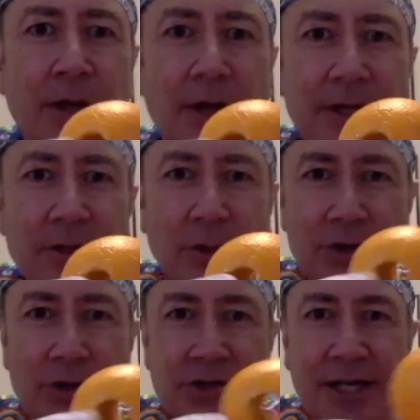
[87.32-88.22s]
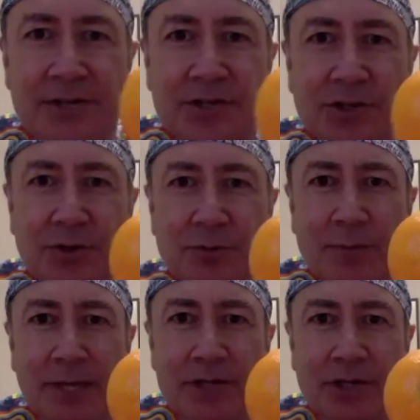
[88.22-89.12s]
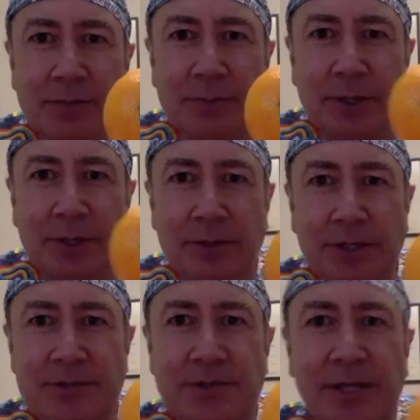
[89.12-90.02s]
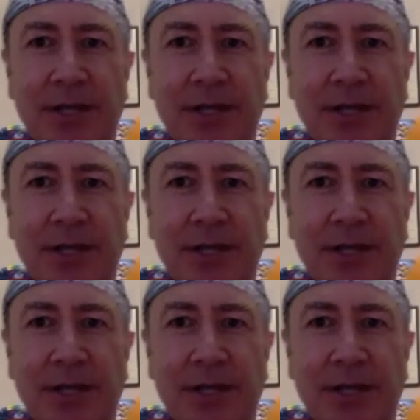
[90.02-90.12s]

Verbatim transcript: Like an orange, it has two major components.